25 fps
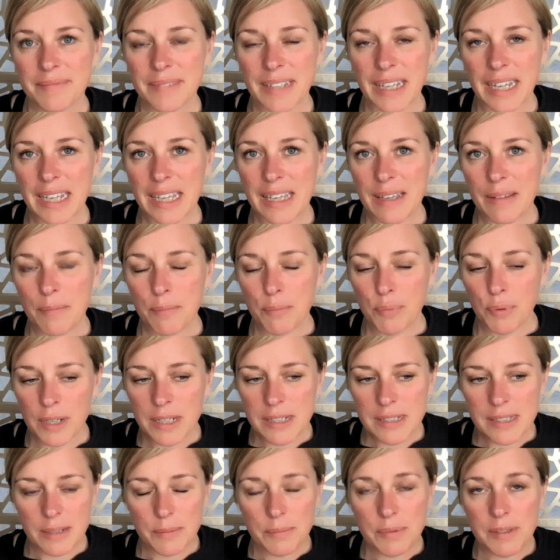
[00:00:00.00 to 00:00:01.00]
Like it
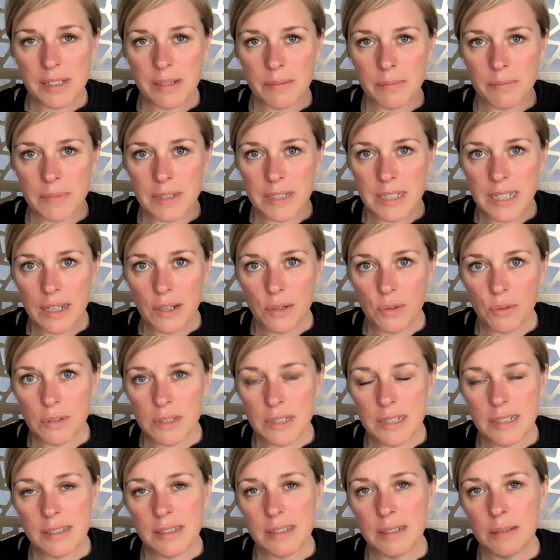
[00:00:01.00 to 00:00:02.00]
brings up some
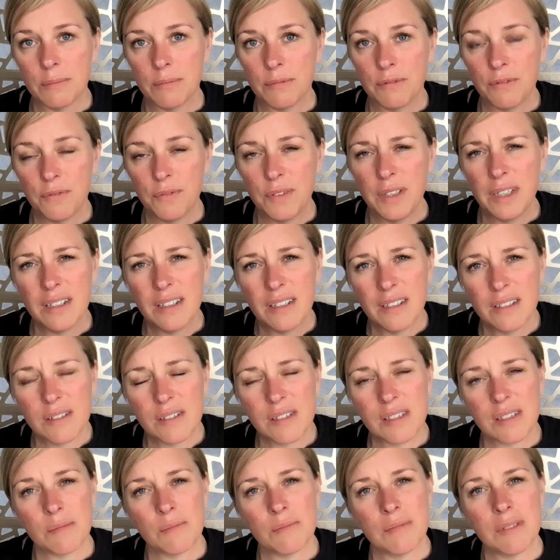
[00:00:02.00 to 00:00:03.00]
doubt, some fear,
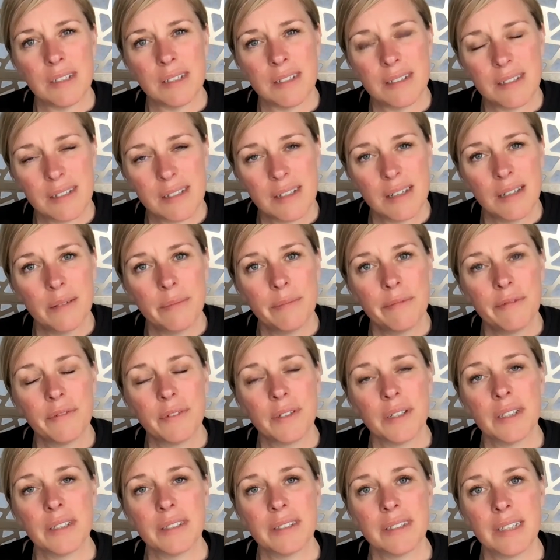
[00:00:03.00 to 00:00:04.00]
some
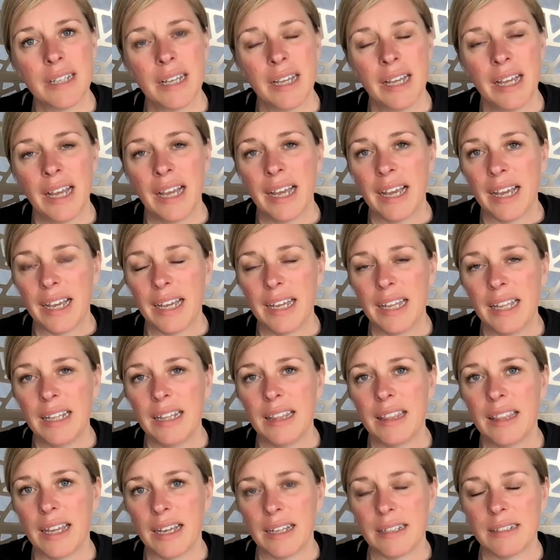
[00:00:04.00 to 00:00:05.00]
discomfort,
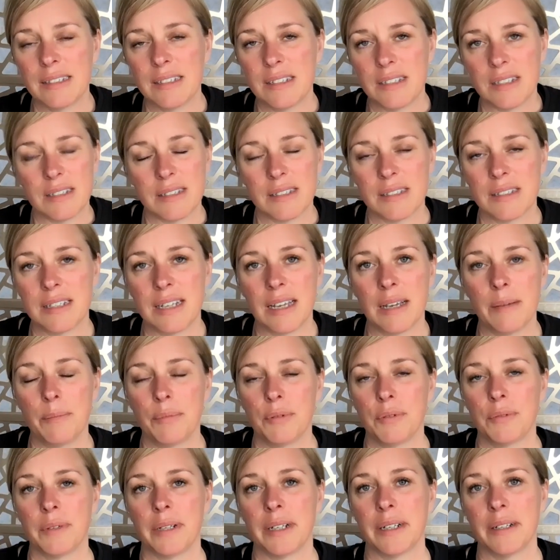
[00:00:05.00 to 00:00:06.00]
and that's just
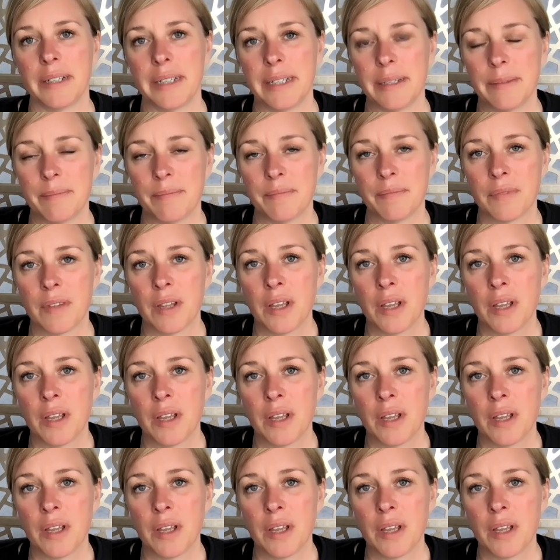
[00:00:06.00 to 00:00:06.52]
temporary.